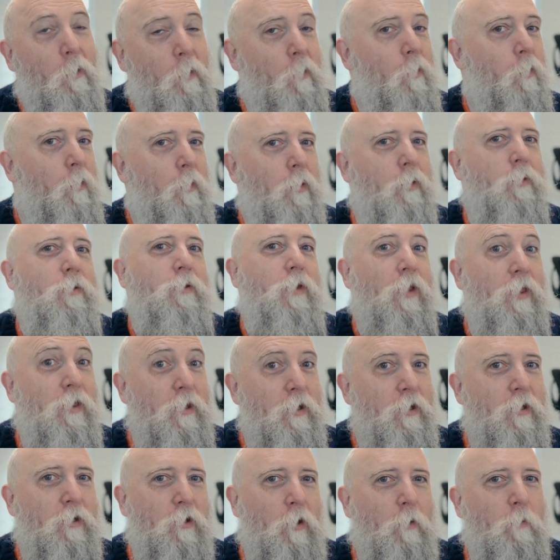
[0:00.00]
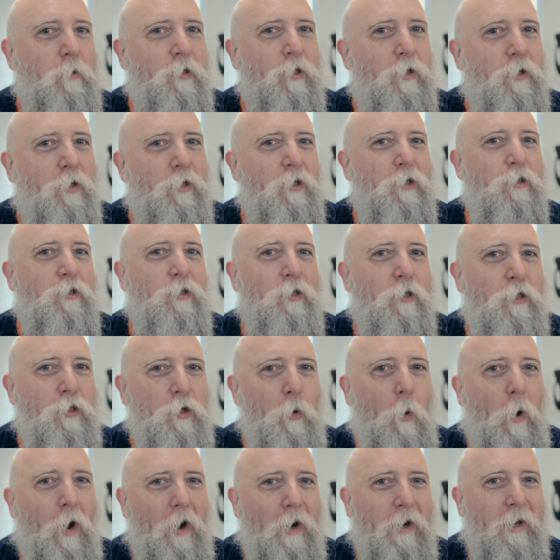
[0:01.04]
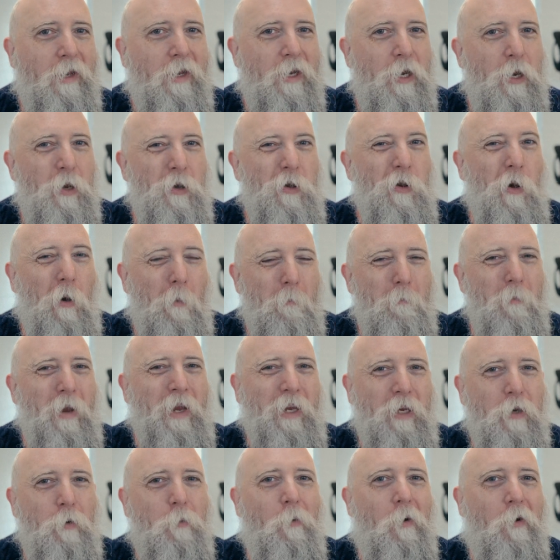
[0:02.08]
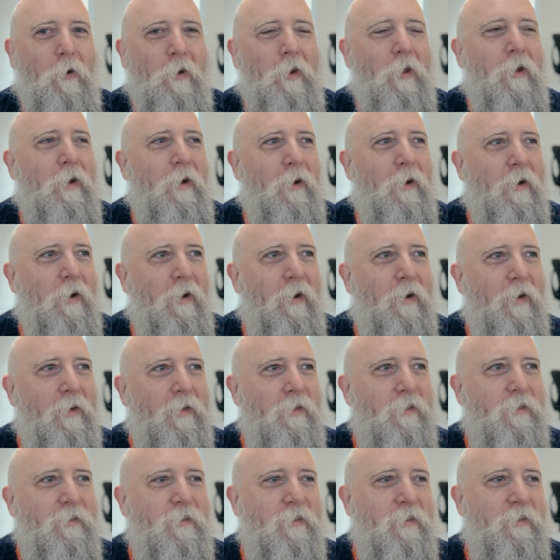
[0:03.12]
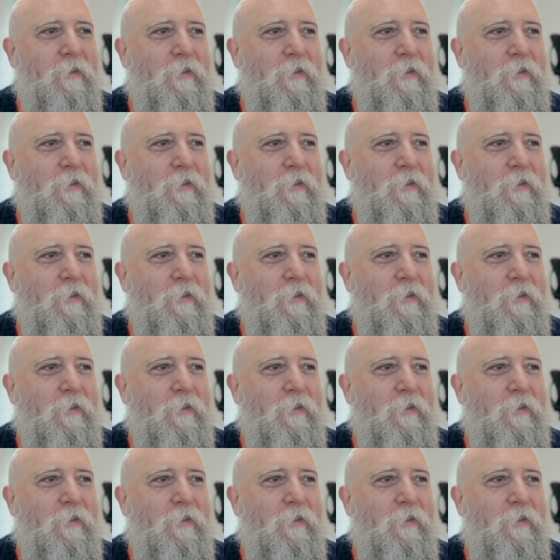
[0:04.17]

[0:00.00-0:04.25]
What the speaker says: Or the third option, just quietly not make one and